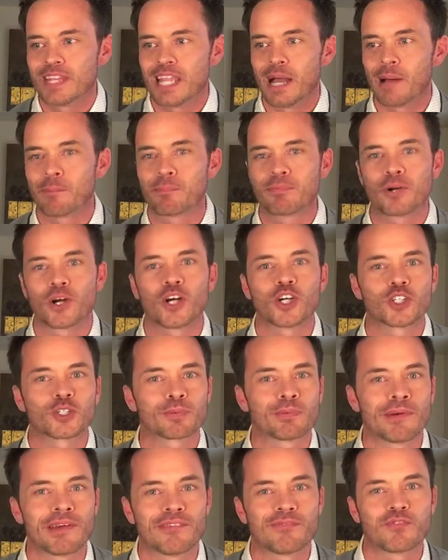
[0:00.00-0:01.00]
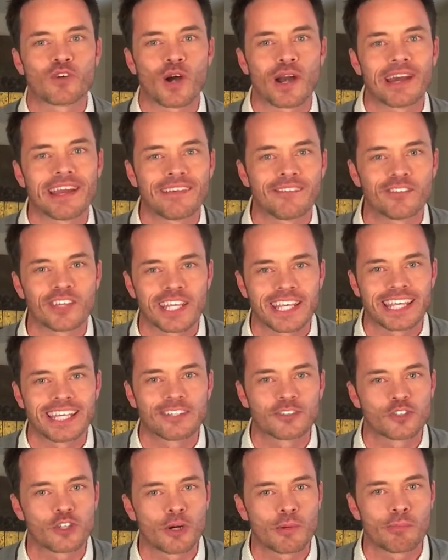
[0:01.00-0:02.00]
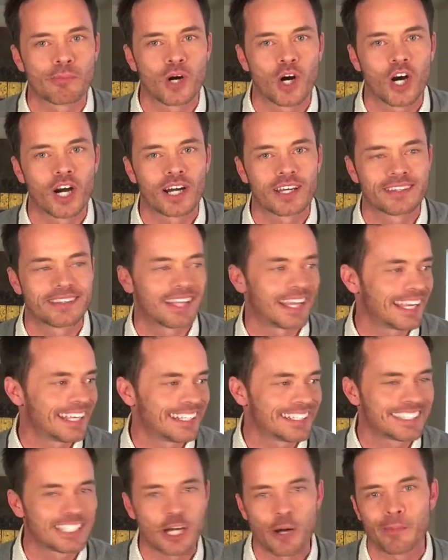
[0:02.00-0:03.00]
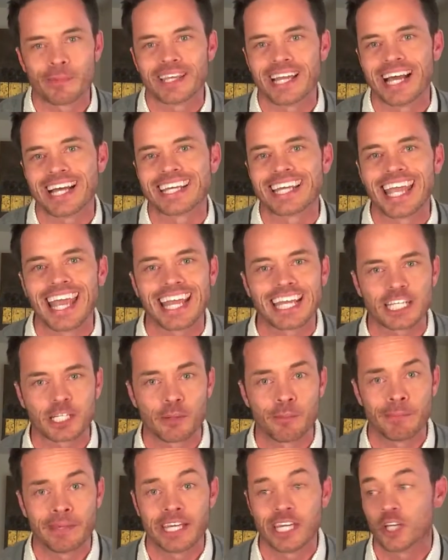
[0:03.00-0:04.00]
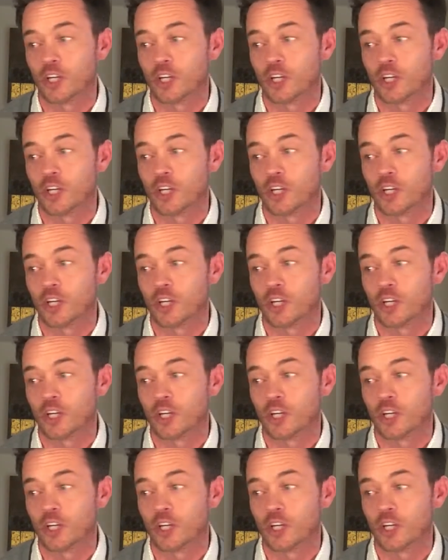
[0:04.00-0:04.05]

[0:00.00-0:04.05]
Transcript: approached before I even get to a bar and they tell me I can't come in,